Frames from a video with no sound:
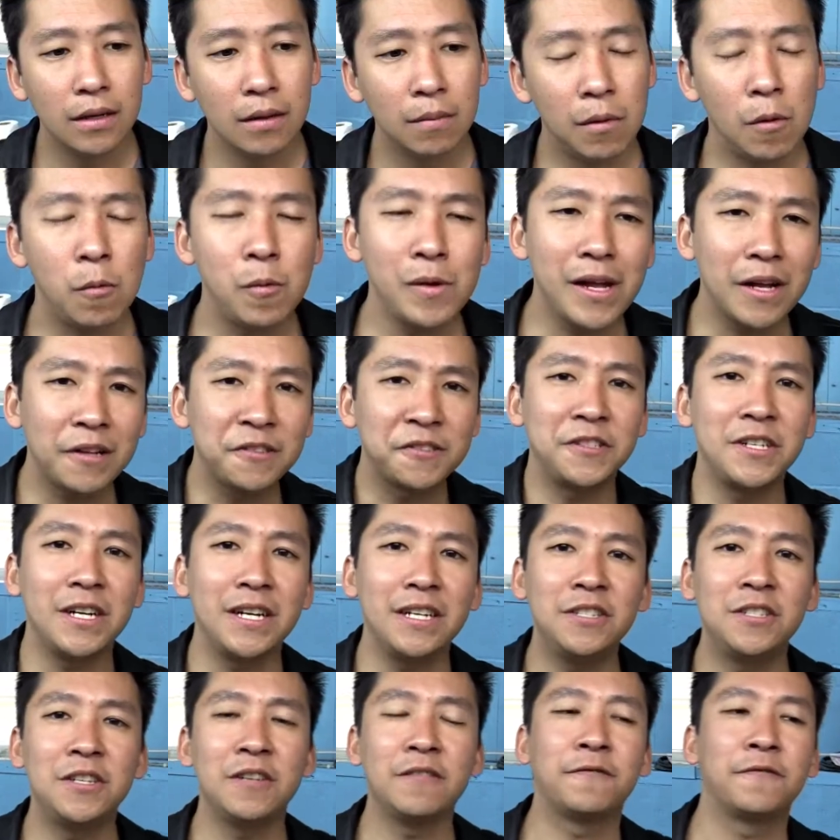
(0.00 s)
But we
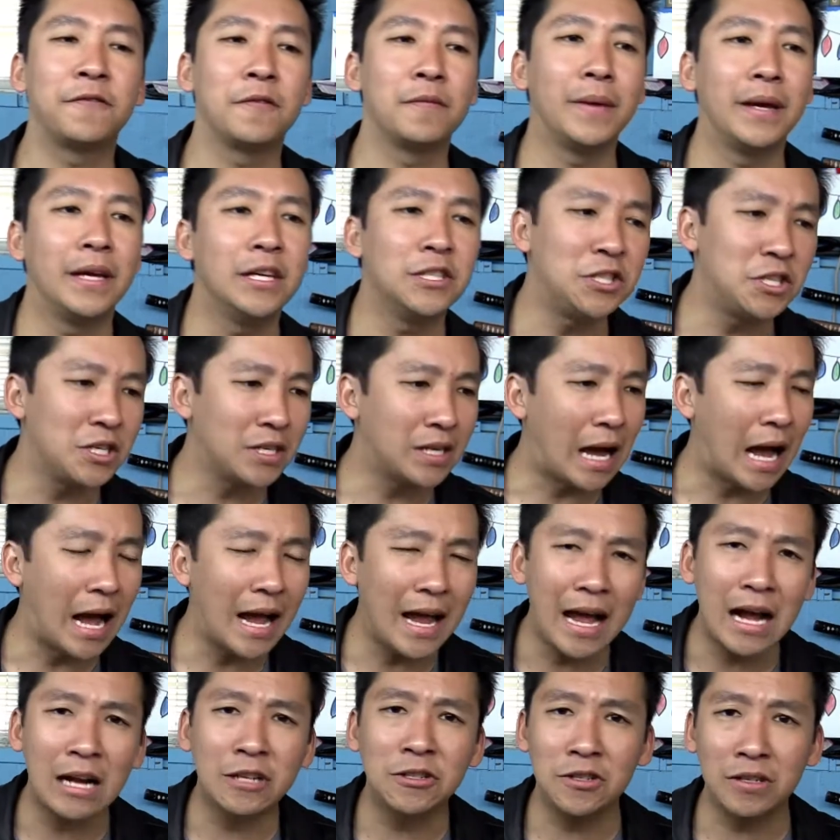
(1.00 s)
exchanged information.
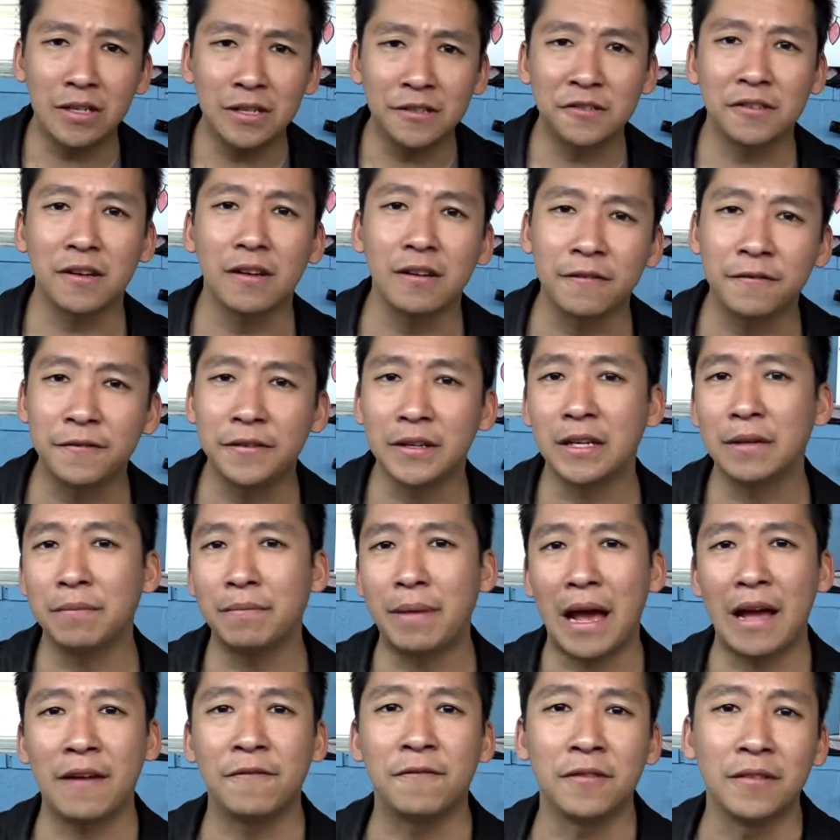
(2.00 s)
I actually started feeling
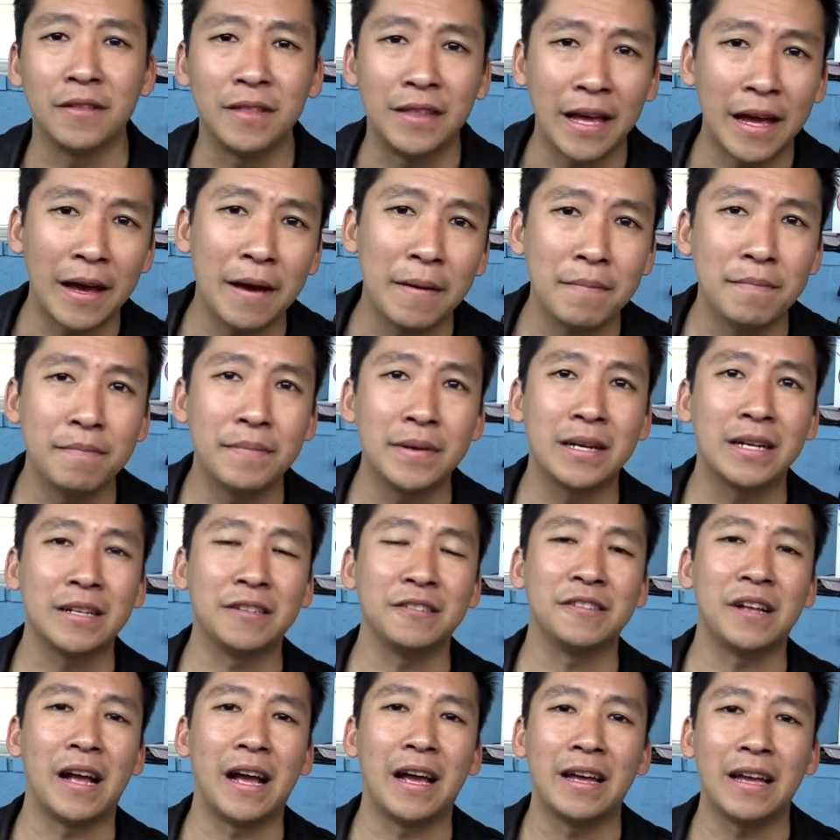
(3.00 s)
bad for them
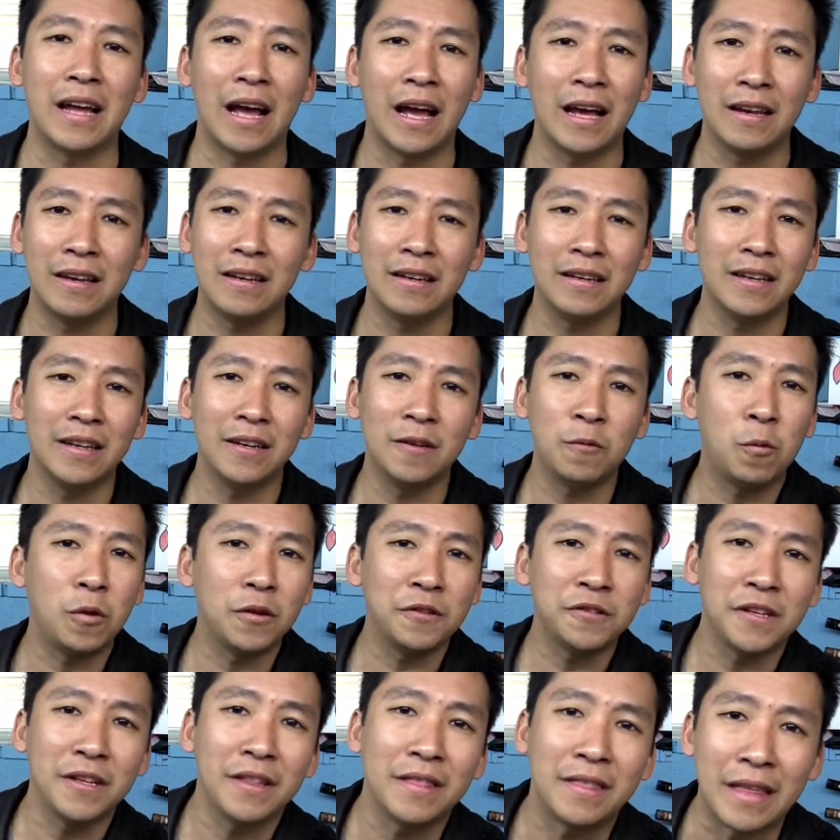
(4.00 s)
because I, I it
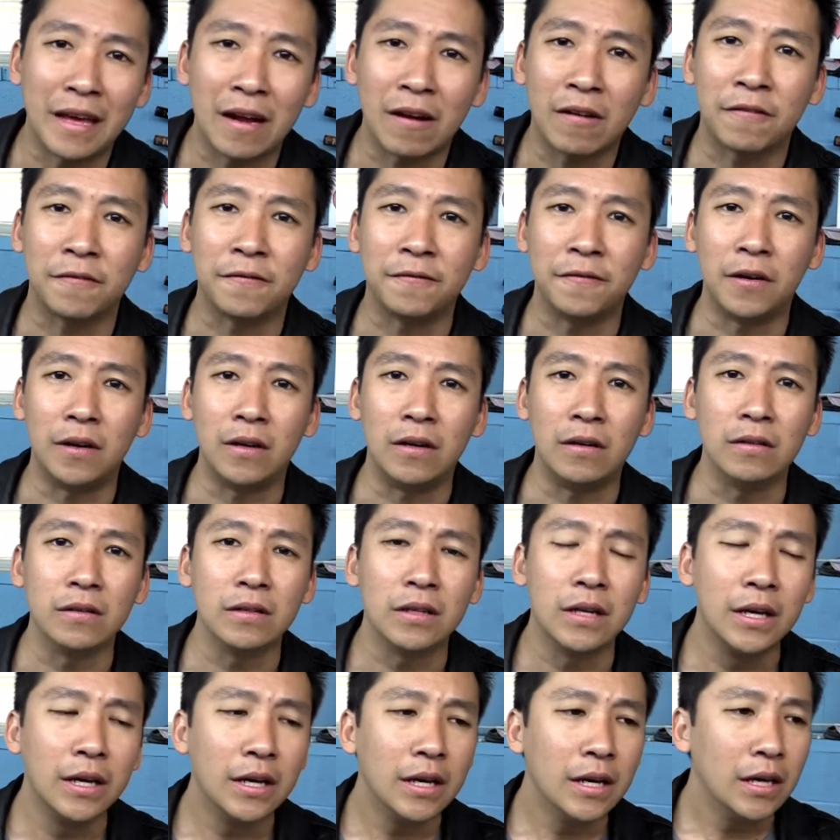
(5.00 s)
wasn't their
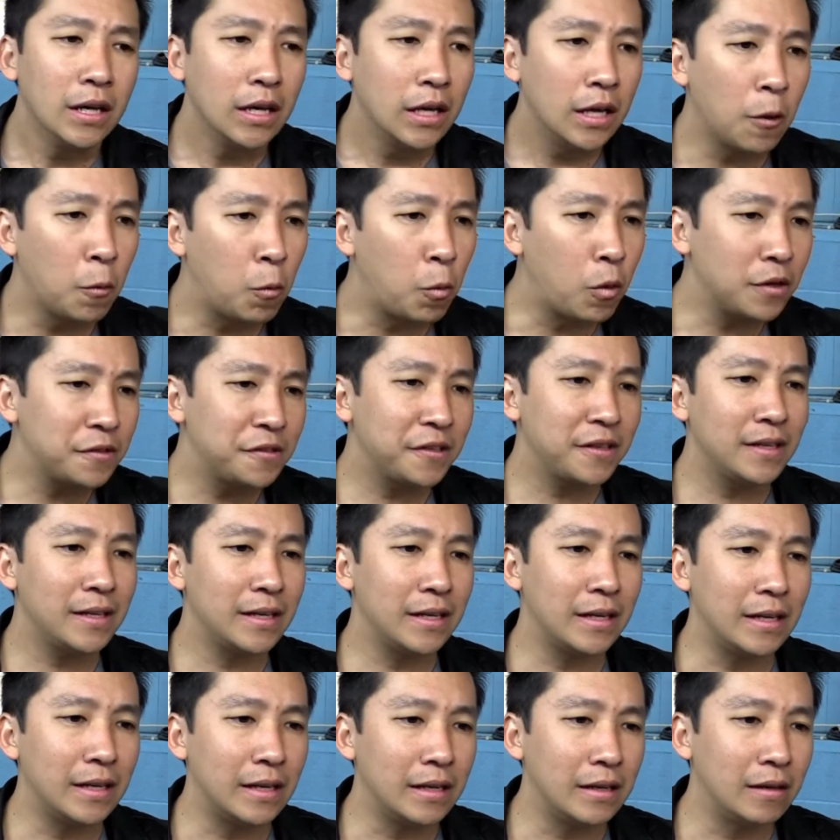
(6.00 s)
fault. It
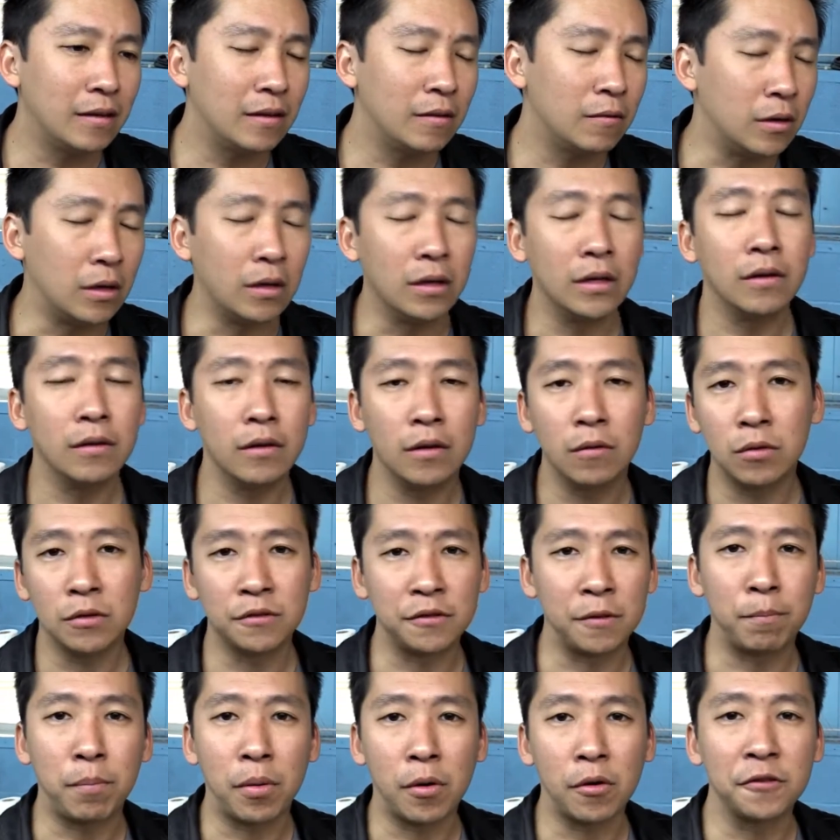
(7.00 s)
wasn't, well, it, it
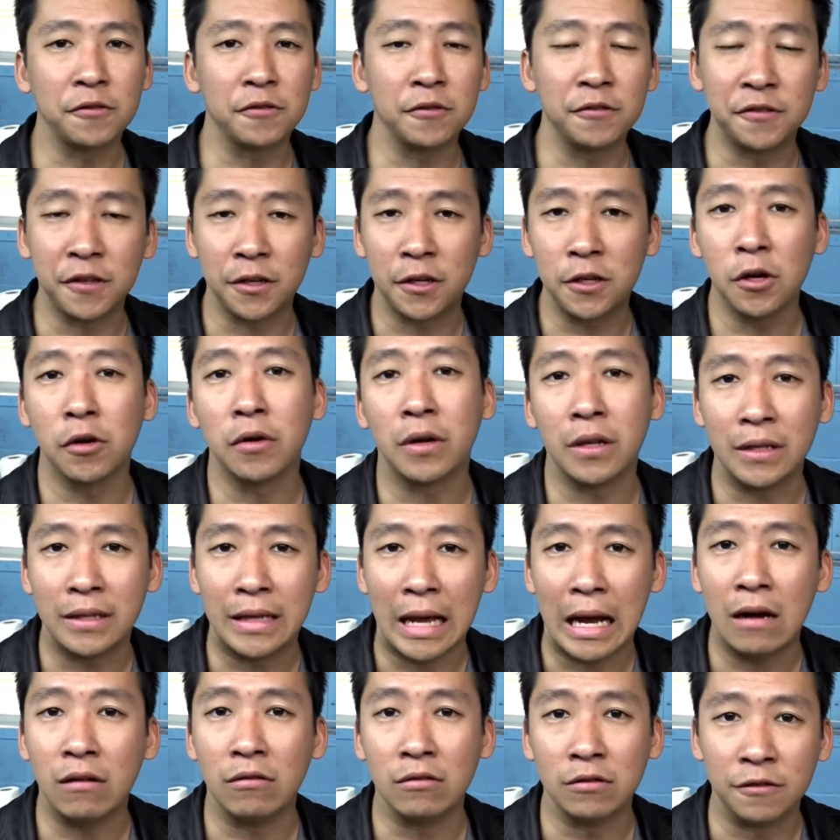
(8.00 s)
was the person who secured it
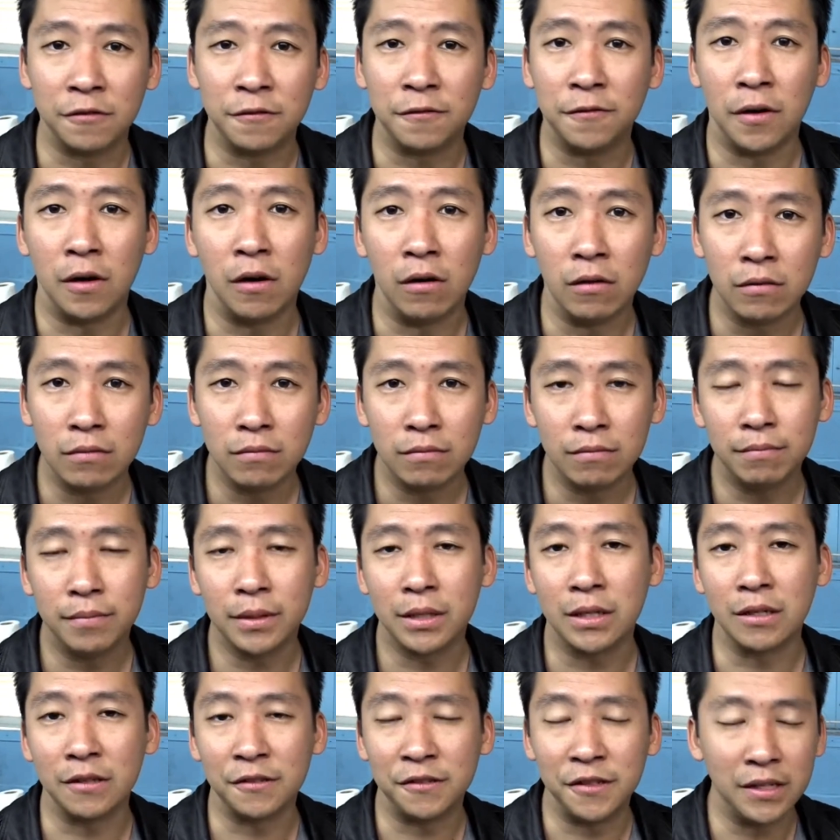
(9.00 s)
down's fault
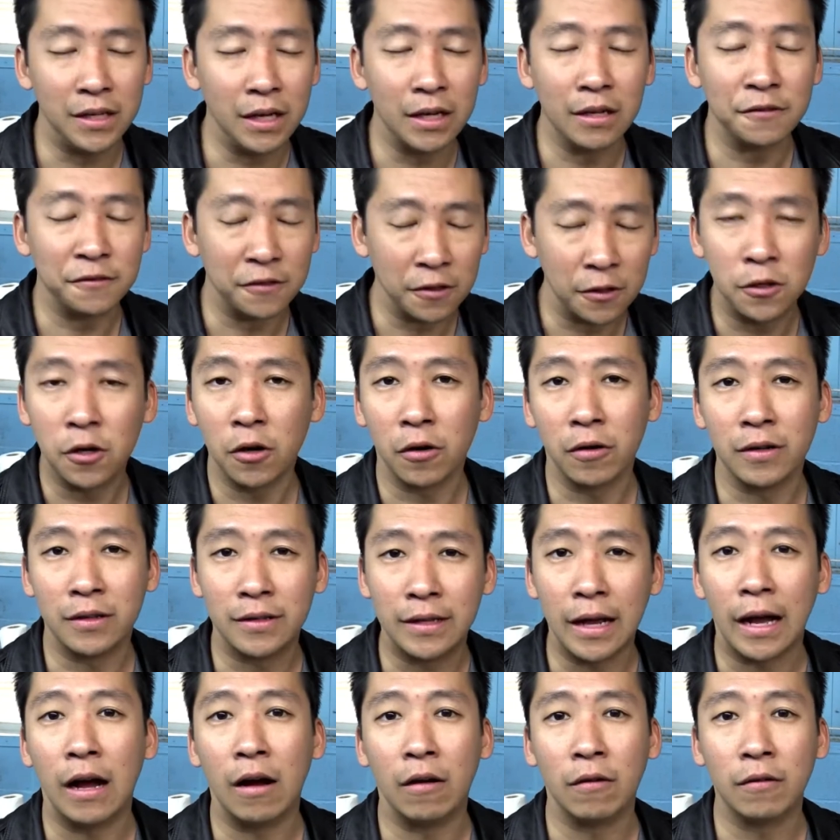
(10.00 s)
because he didn't secure it
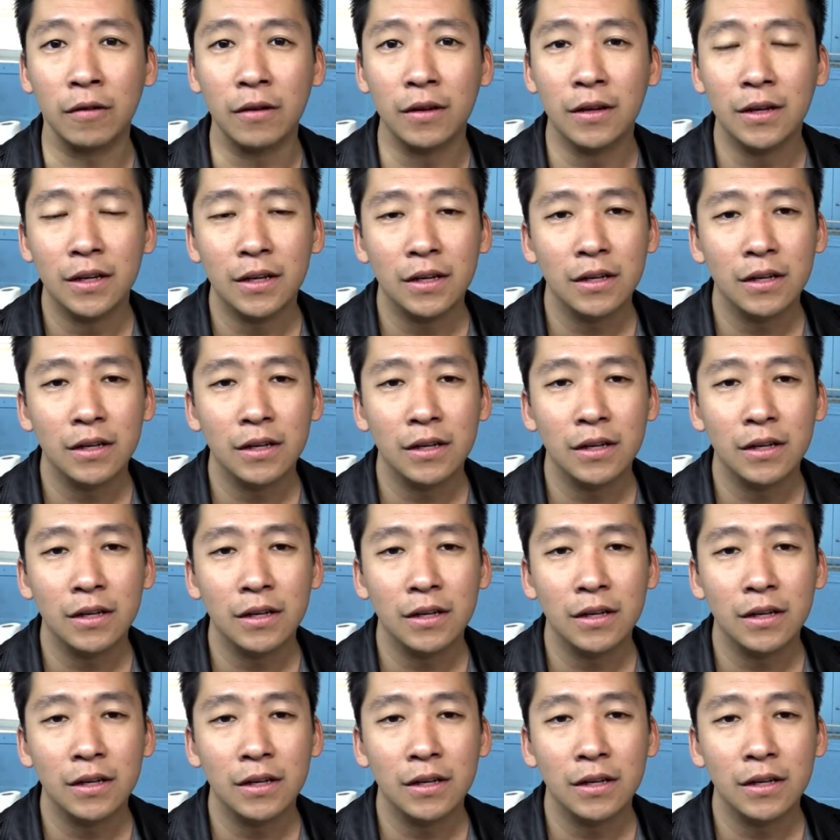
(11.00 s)
down.